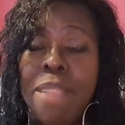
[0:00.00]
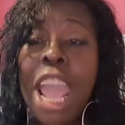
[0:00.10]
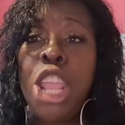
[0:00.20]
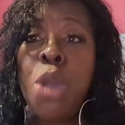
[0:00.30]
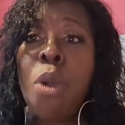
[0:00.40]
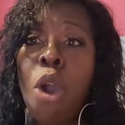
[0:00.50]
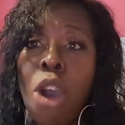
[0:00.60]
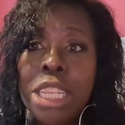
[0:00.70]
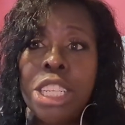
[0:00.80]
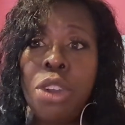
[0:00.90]
And you will
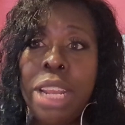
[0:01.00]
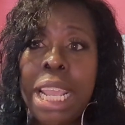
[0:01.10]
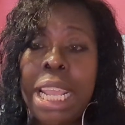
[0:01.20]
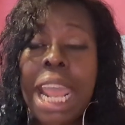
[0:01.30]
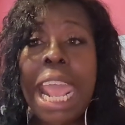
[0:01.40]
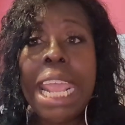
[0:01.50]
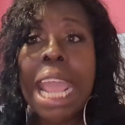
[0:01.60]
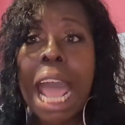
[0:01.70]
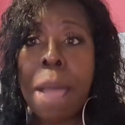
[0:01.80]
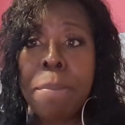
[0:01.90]
also need a
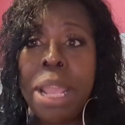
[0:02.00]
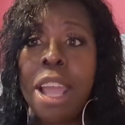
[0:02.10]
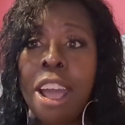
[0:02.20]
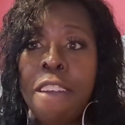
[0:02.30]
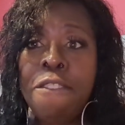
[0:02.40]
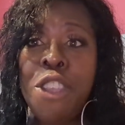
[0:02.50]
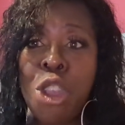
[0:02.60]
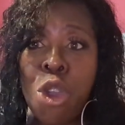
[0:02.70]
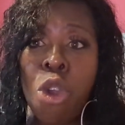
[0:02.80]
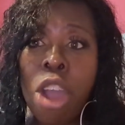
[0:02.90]
copy of
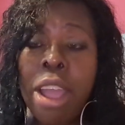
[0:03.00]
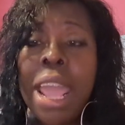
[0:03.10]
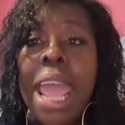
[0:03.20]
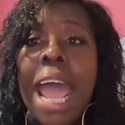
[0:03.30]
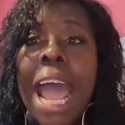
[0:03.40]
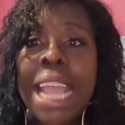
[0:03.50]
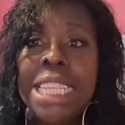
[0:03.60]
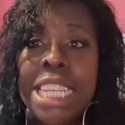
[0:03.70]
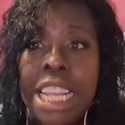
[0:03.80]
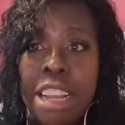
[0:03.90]
your
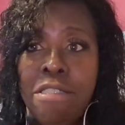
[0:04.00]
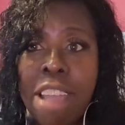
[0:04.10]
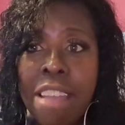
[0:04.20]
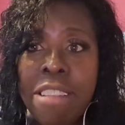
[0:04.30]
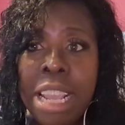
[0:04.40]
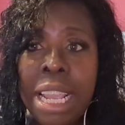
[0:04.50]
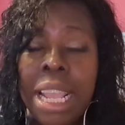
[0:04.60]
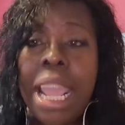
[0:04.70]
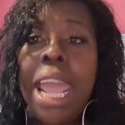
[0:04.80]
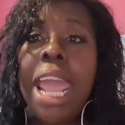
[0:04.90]
itinerary
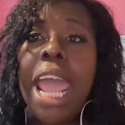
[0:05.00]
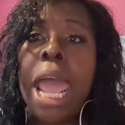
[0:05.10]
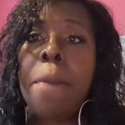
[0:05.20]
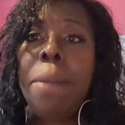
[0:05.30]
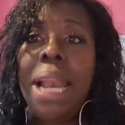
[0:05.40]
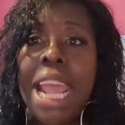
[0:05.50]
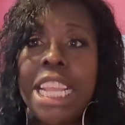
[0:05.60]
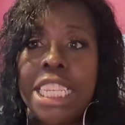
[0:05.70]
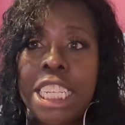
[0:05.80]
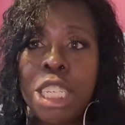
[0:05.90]
and
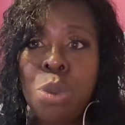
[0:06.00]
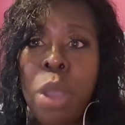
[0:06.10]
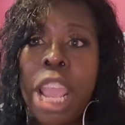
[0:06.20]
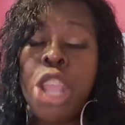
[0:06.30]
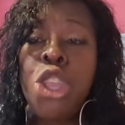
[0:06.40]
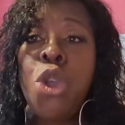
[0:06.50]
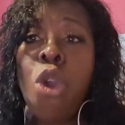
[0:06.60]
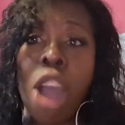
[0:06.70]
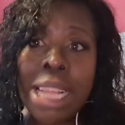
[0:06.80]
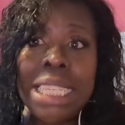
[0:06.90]
places where you
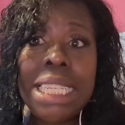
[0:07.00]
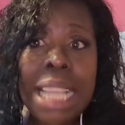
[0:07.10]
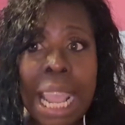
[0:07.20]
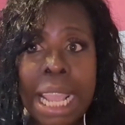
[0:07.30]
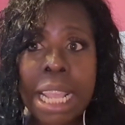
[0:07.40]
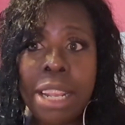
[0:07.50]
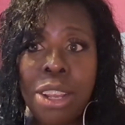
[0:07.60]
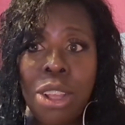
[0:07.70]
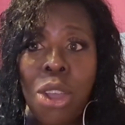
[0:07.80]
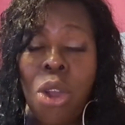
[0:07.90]
are staying.
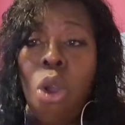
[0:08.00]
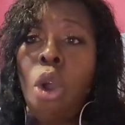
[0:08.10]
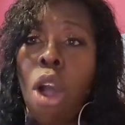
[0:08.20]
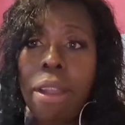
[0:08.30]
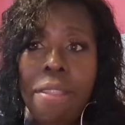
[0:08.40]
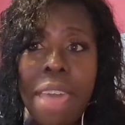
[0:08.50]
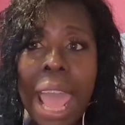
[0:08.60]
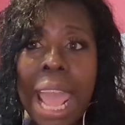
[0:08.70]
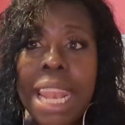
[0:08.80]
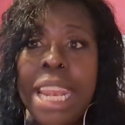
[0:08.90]
All of
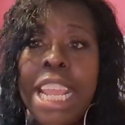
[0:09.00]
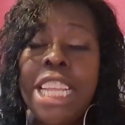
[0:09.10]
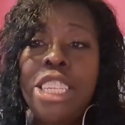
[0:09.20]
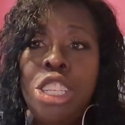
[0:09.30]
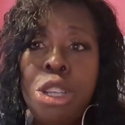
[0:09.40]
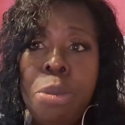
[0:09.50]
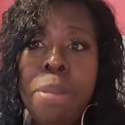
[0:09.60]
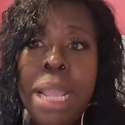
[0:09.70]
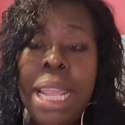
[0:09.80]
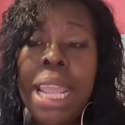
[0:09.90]
that needs to
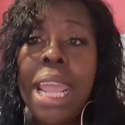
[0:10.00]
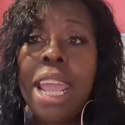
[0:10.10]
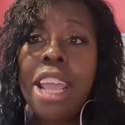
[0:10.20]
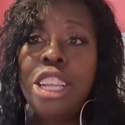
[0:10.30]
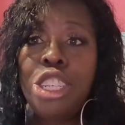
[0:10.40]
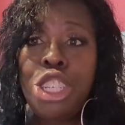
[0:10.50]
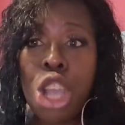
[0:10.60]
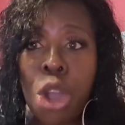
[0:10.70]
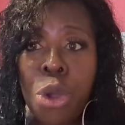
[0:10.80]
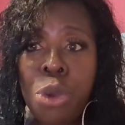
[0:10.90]
be
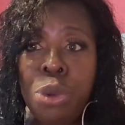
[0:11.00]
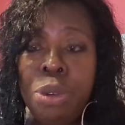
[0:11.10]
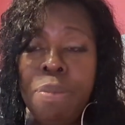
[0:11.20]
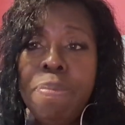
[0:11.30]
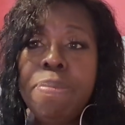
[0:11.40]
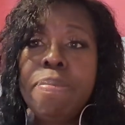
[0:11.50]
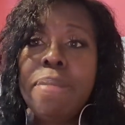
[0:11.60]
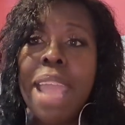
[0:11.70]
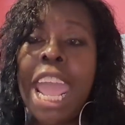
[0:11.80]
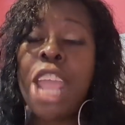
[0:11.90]
shown,
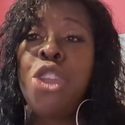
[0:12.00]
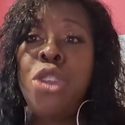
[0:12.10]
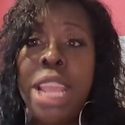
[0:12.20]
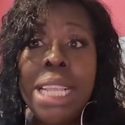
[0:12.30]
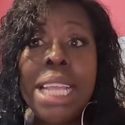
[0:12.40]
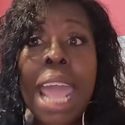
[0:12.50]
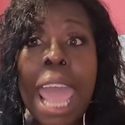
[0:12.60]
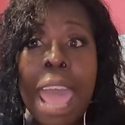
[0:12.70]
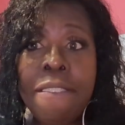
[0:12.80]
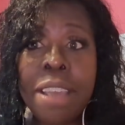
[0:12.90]
and you need to
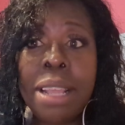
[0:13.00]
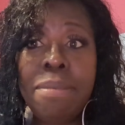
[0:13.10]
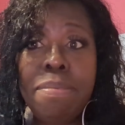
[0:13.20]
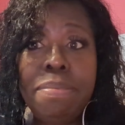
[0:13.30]
have it.